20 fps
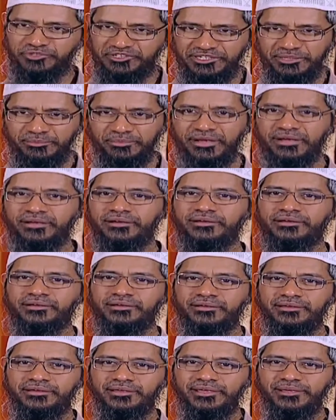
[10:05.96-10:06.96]
Muslimah,
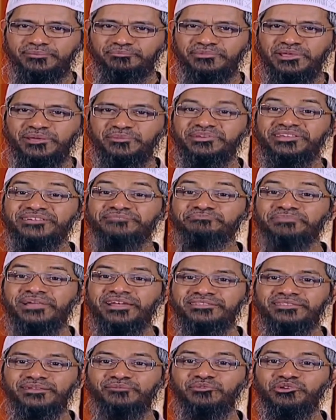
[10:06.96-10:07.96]
maybe
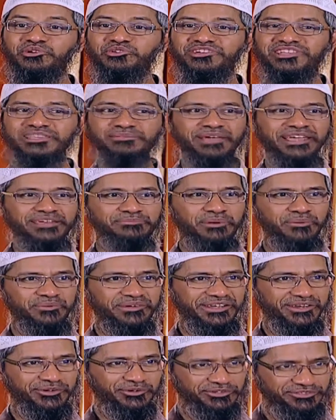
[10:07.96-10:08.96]
met someone who doesn't
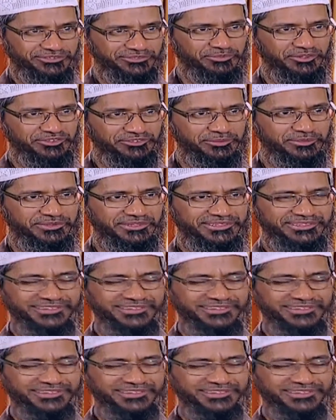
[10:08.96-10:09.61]
married course, possible.